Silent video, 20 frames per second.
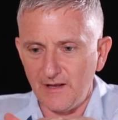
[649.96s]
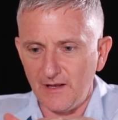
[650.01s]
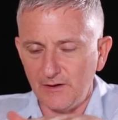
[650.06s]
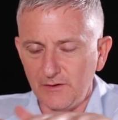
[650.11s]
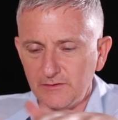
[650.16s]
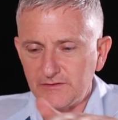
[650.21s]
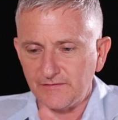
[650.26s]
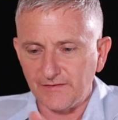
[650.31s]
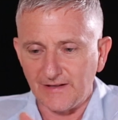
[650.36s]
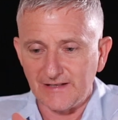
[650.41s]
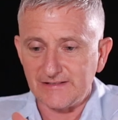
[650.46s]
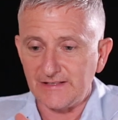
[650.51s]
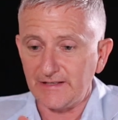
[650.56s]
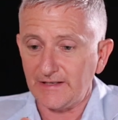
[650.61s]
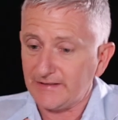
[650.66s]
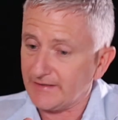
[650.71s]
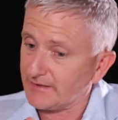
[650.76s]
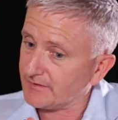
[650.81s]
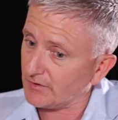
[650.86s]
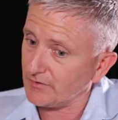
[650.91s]
elusive glass
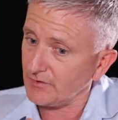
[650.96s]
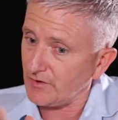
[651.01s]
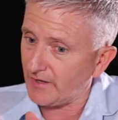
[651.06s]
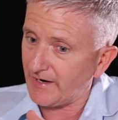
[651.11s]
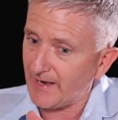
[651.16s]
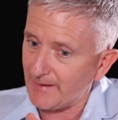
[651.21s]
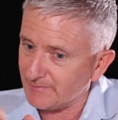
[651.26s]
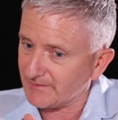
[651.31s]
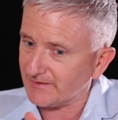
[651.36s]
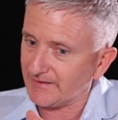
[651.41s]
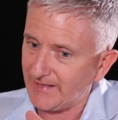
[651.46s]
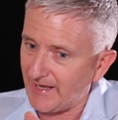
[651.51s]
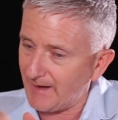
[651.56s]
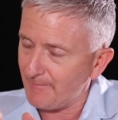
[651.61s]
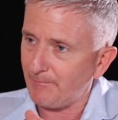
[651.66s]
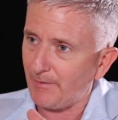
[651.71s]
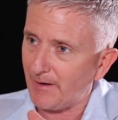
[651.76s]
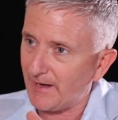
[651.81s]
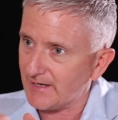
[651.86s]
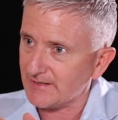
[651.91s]
ceiling that they're not able to
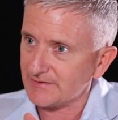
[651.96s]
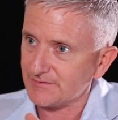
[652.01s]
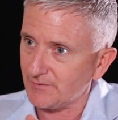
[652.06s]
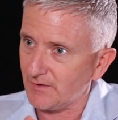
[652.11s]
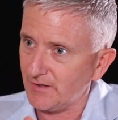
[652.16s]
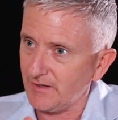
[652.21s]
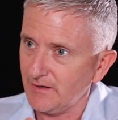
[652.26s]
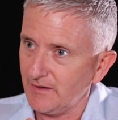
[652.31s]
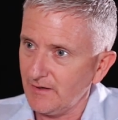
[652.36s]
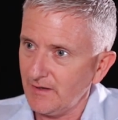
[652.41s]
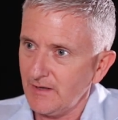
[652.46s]
get past, right?